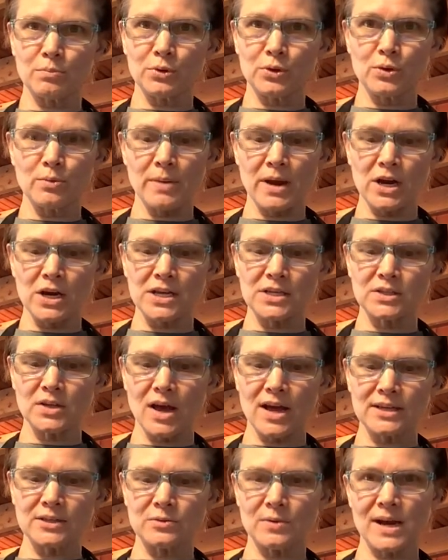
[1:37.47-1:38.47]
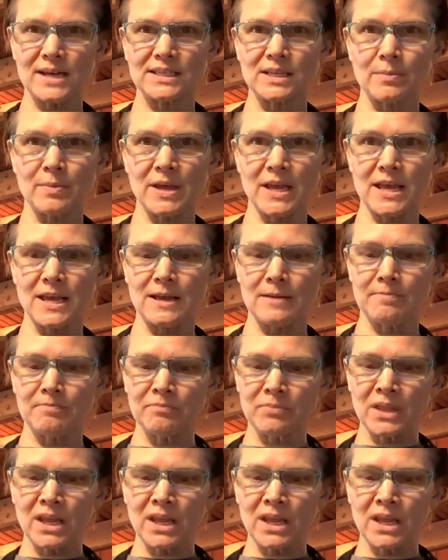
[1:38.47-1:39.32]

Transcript: blueberry sauce recipe,